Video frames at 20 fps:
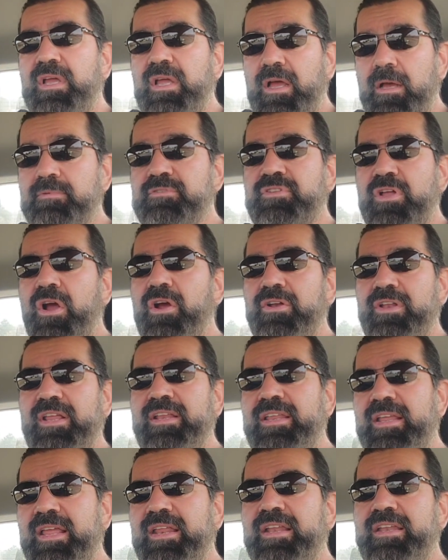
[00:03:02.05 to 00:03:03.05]
I'm
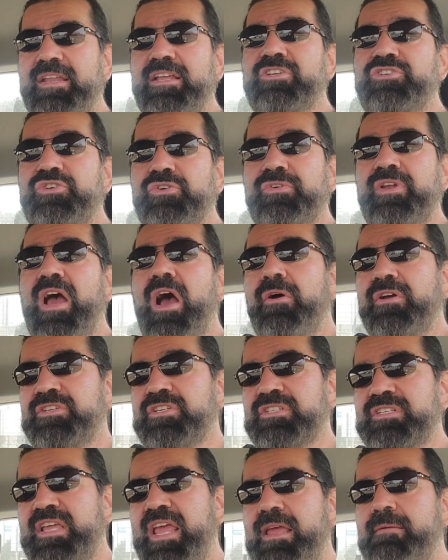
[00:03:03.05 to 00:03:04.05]
starting to get an issue now. It
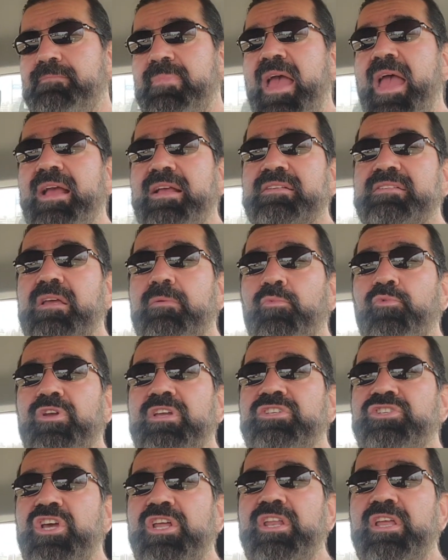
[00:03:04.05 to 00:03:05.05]
just came back as I'm
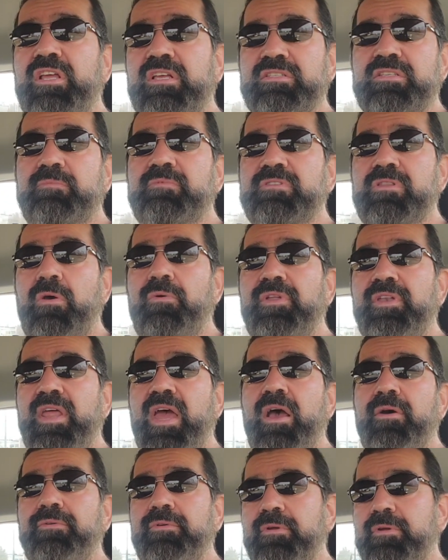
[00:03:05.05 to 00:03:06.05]
regenning because I'm slowing
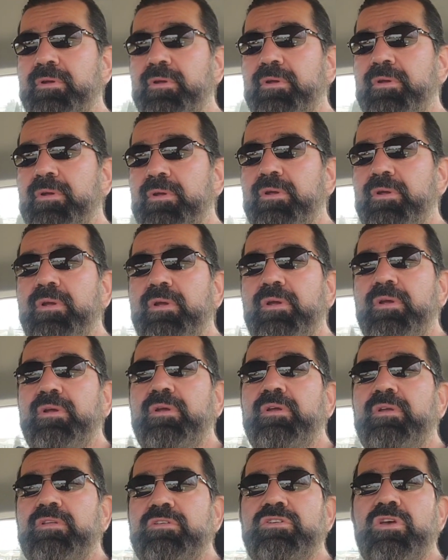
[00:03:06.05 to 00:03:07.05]

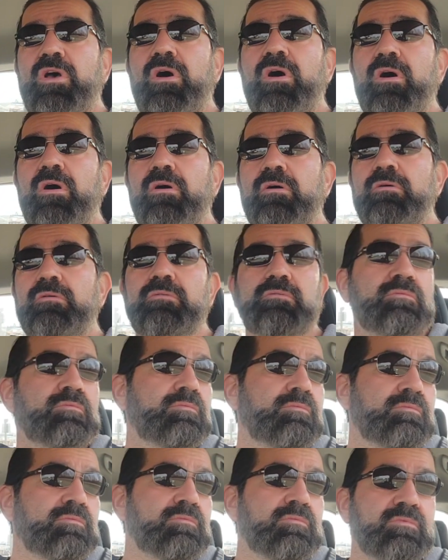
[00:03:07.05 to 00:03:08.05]
down. So,
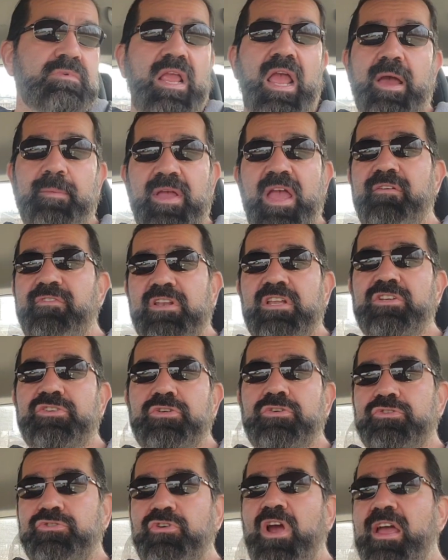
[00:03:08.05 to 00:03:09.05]
yeah, I'm having
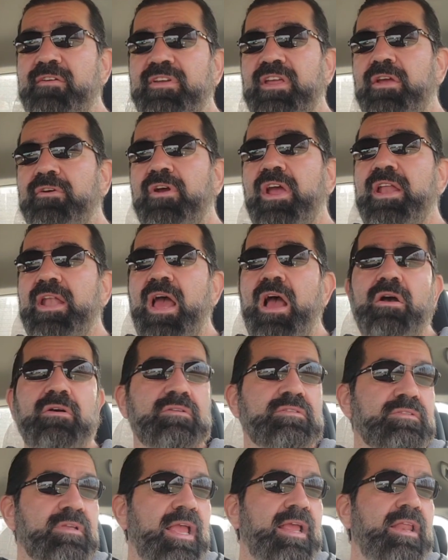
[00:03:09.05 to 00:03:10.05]
issues driving it right now.
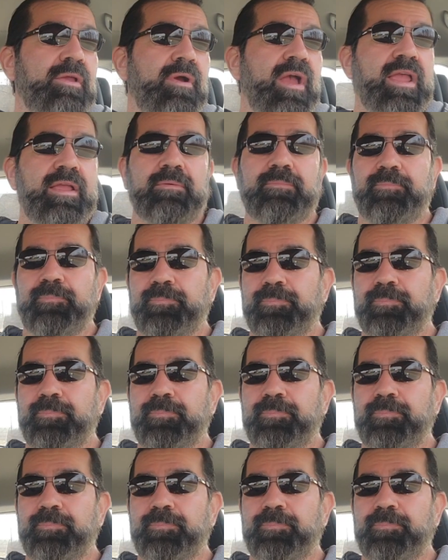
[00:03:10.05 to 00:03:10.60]
So anyway,